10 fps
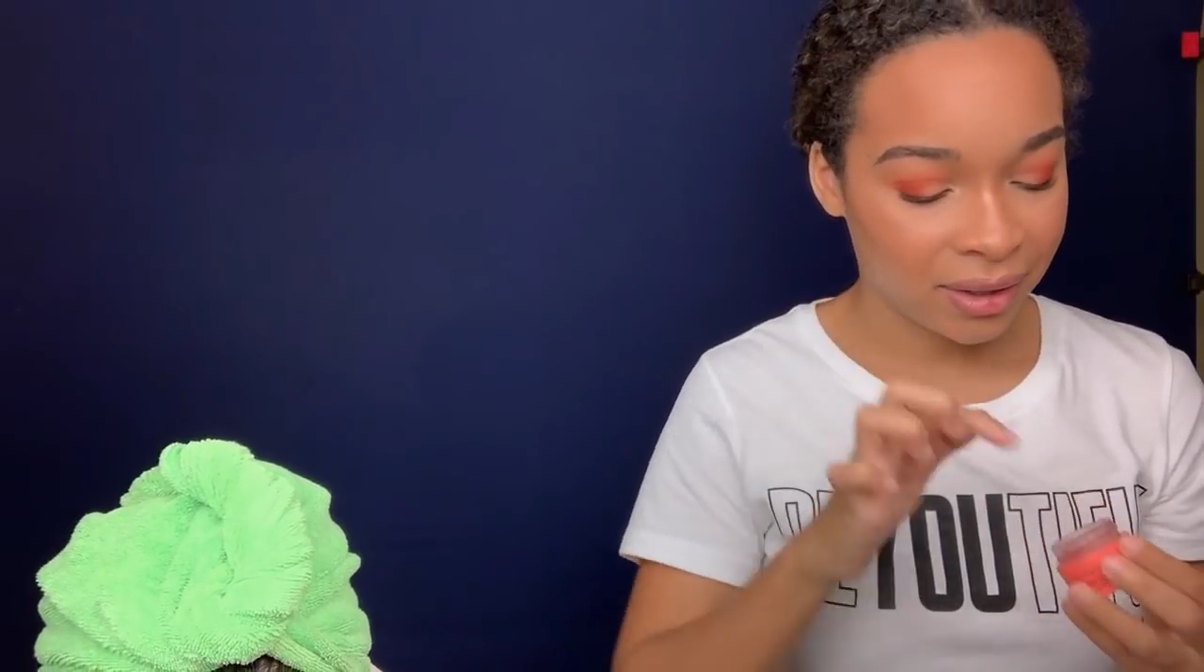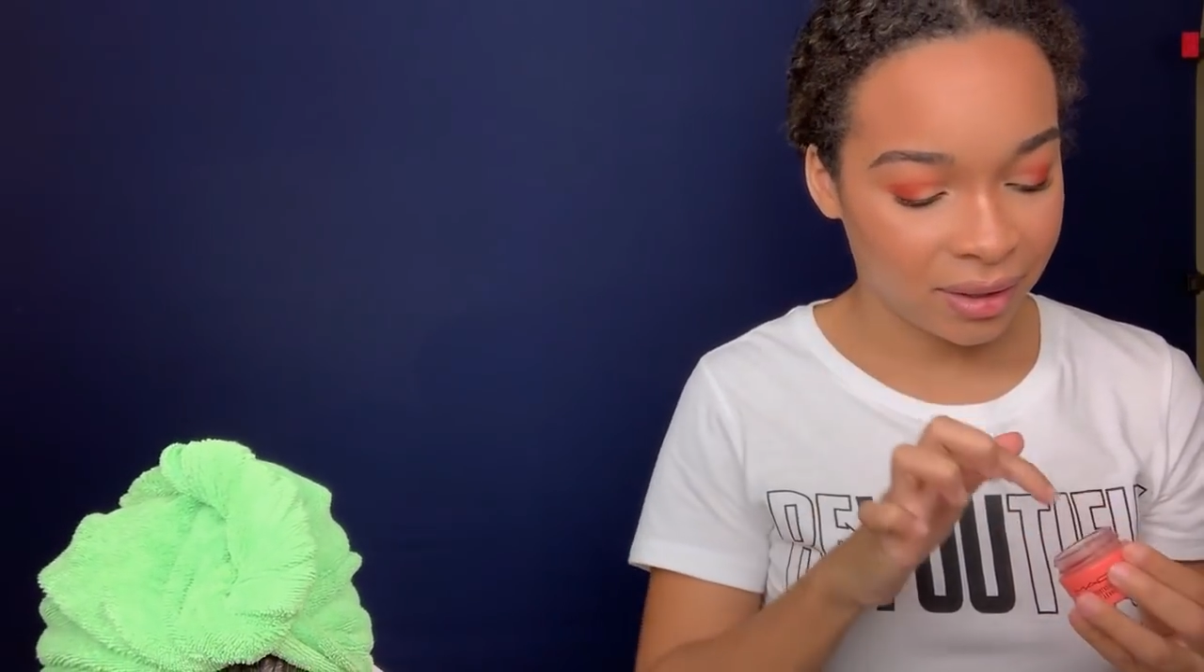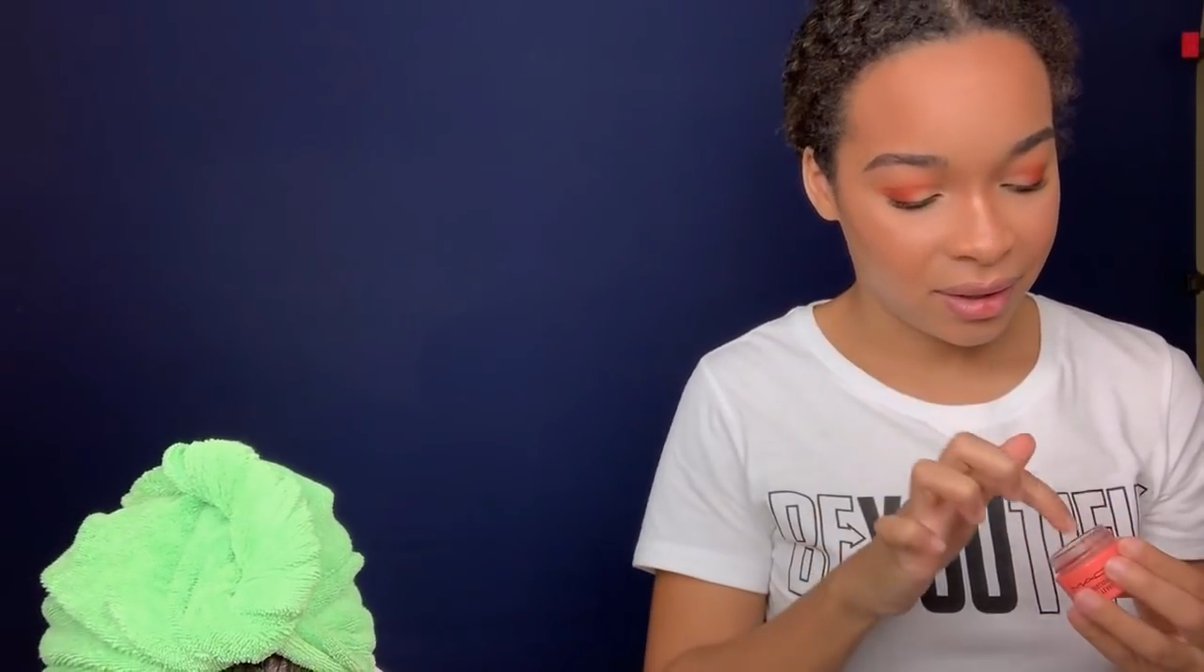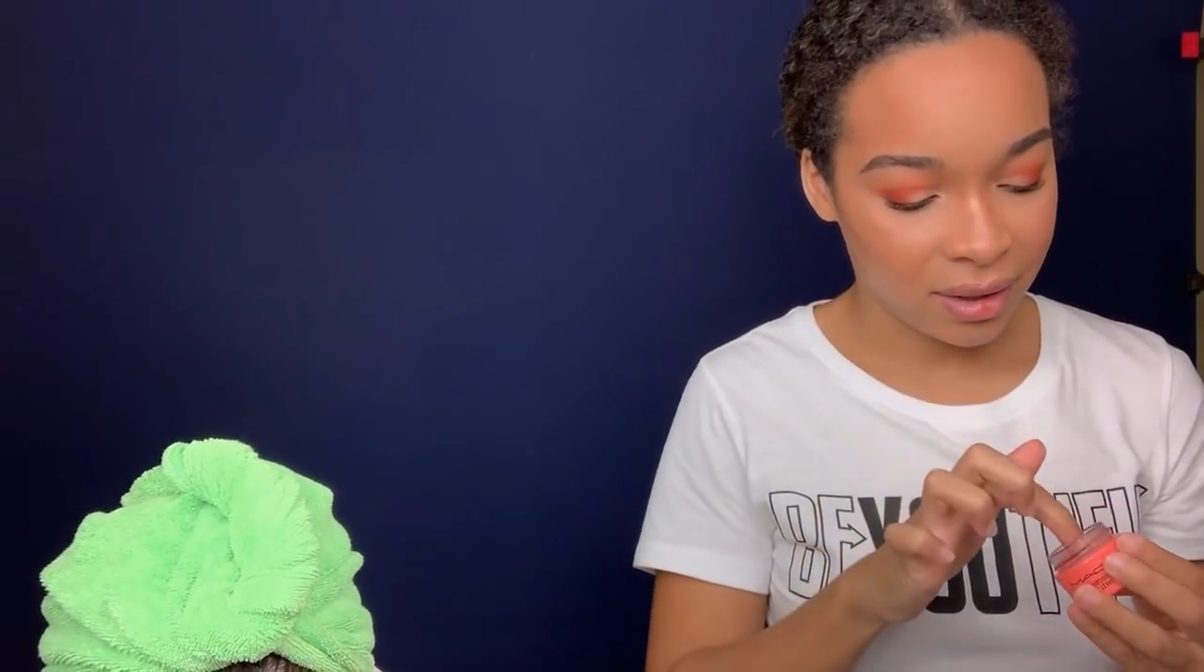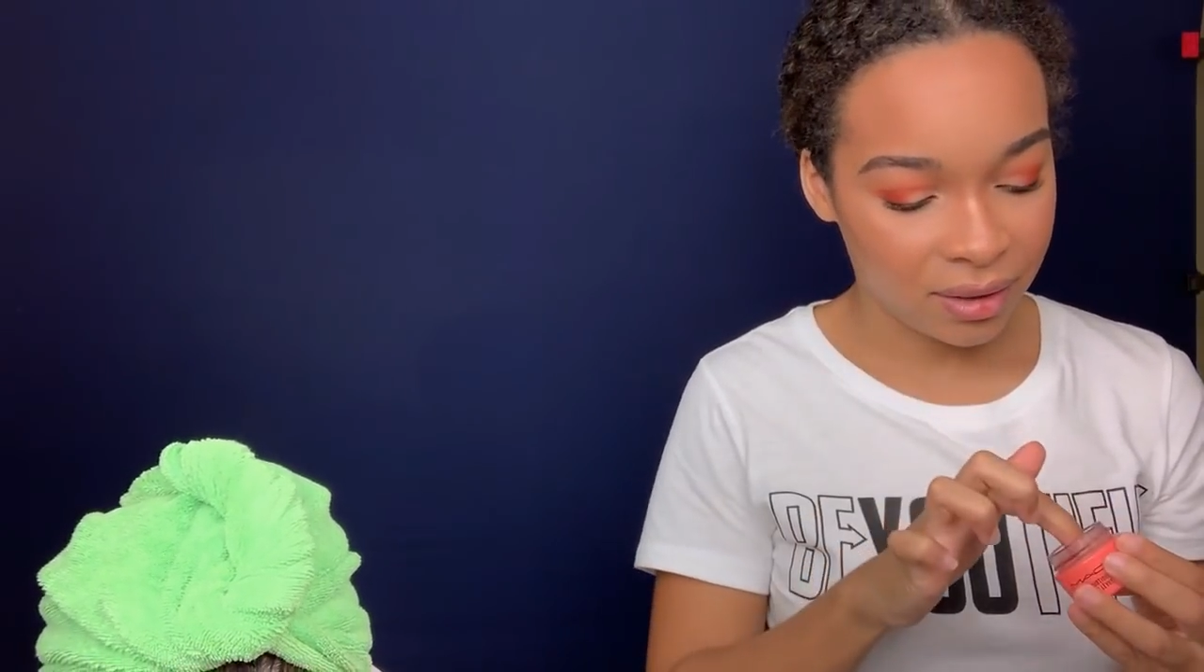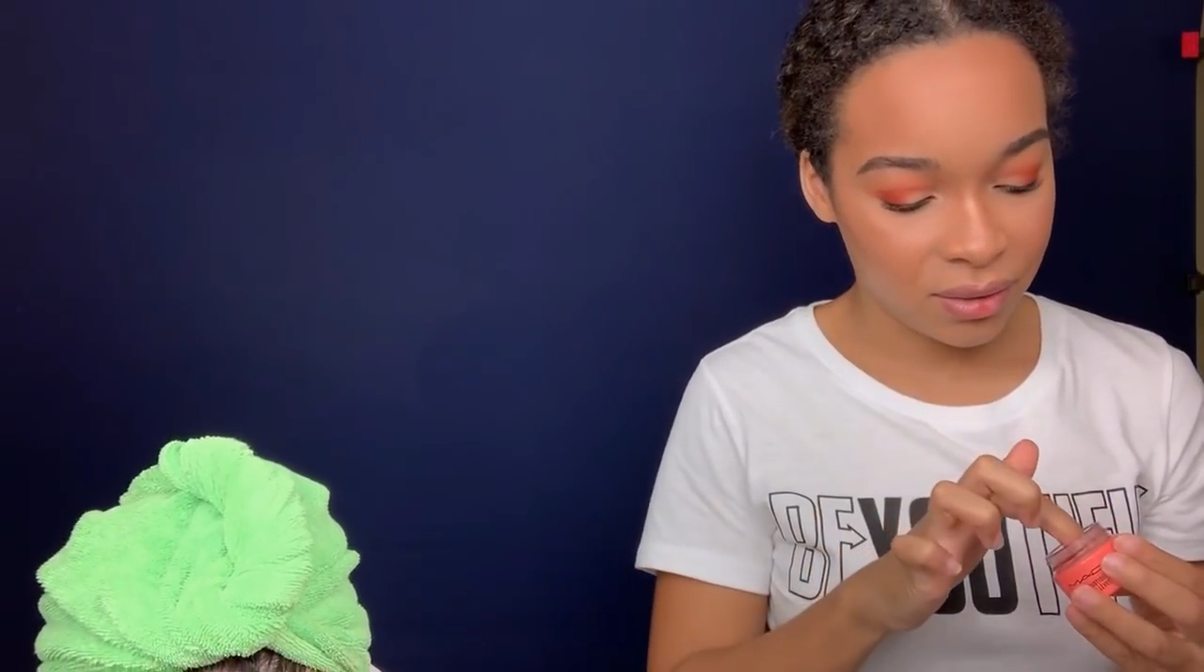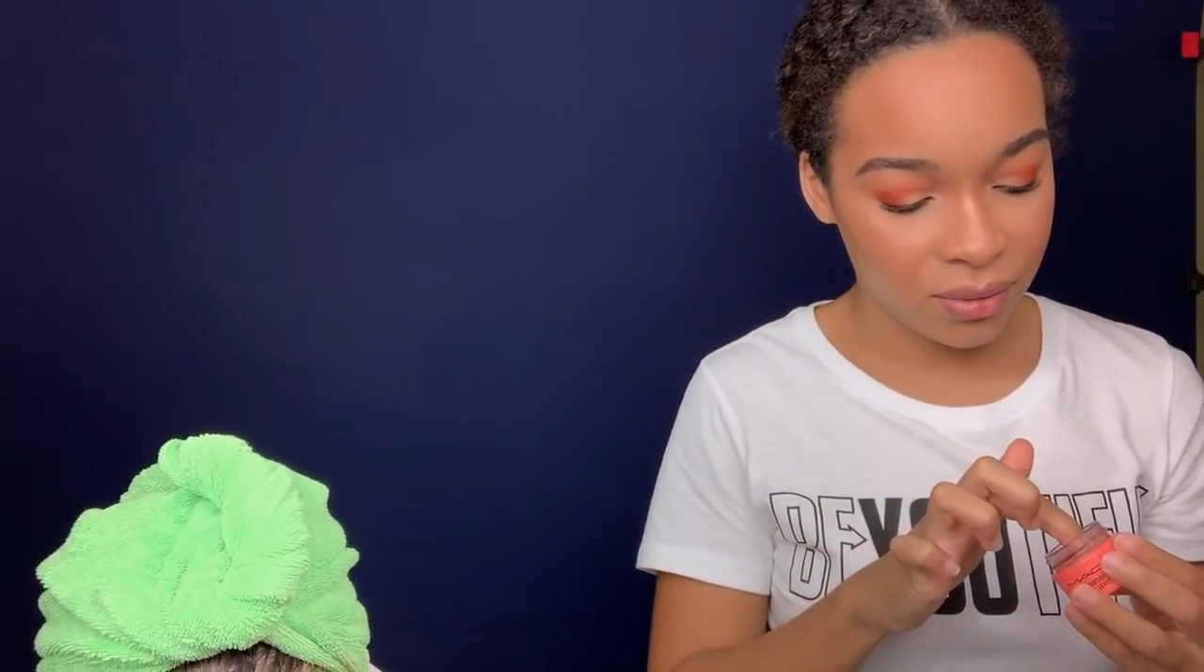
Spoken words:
Can't do